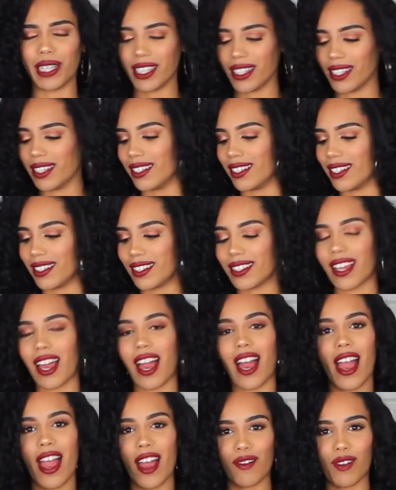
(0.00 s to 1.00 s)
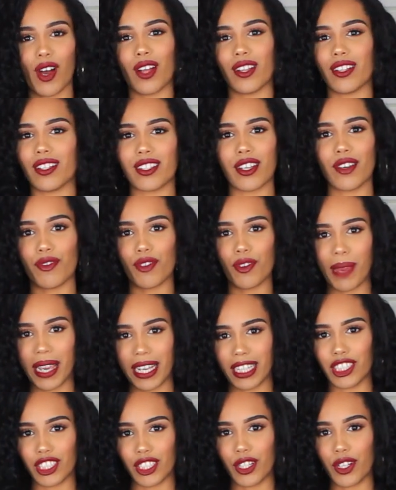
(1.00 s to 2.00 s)
because I have all this
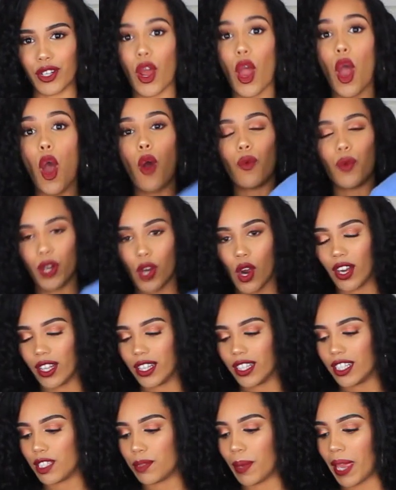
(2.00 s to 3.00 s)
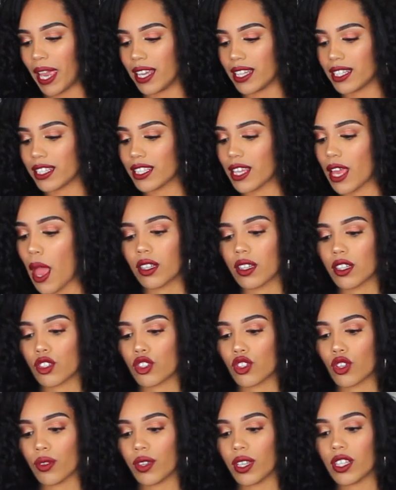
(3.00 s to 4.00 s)
information regarding these pants.
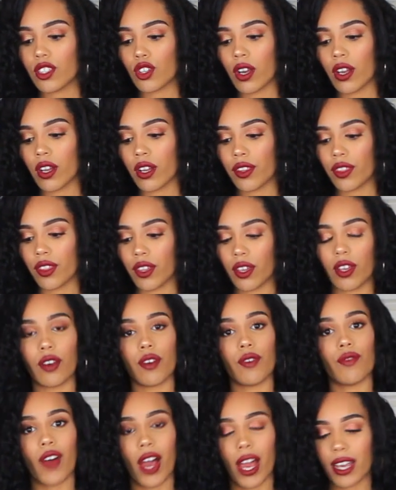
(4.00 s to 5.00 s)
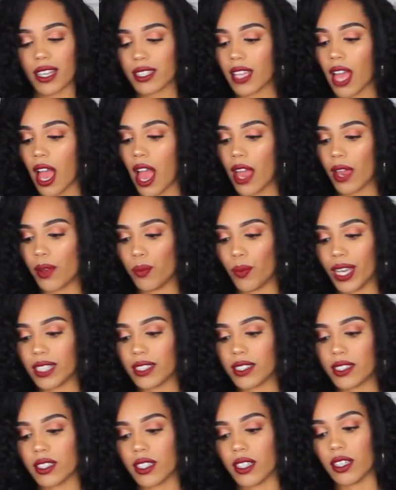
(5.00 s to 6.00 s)
So these are the Vice
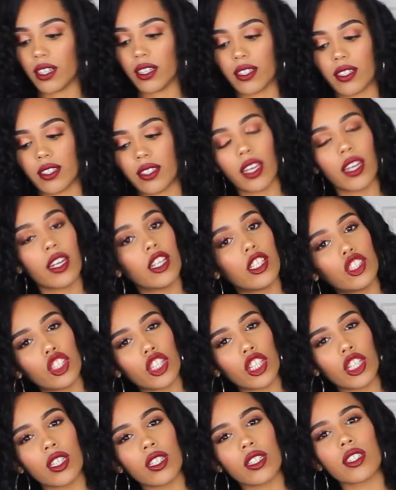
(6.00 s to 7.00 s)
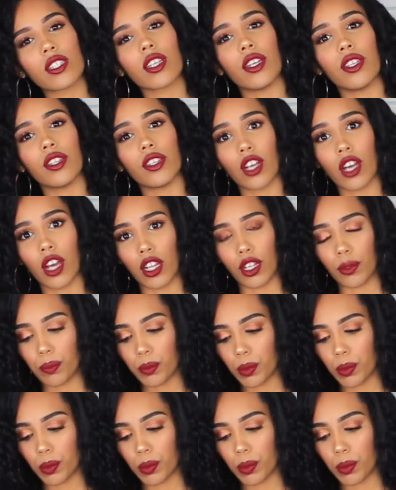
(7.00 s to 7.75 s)
high-waisted skinny jeans in the color